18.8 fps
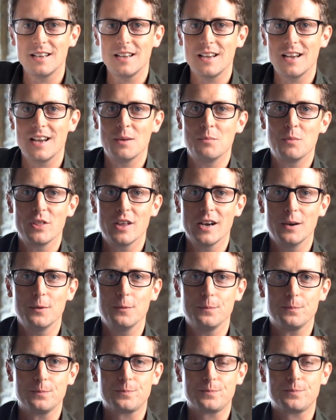and without.
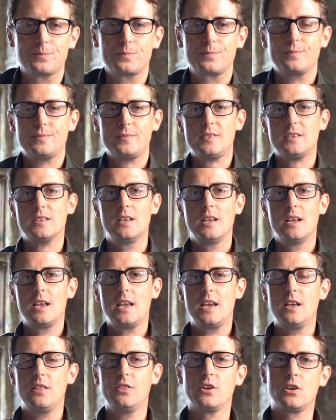
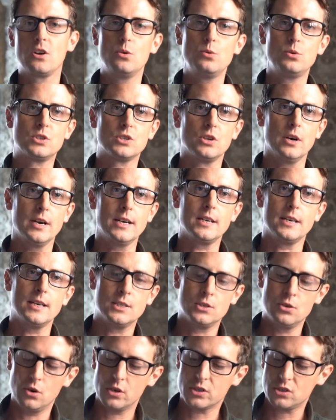The gold side is
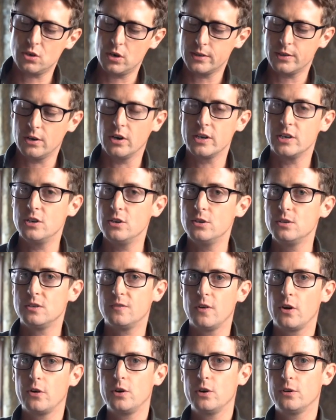not a side that I use
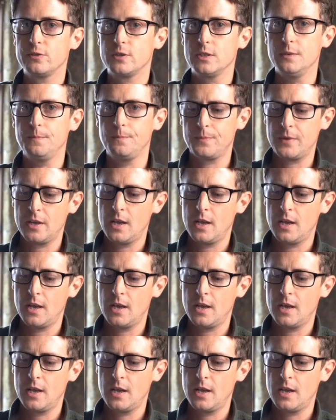very often.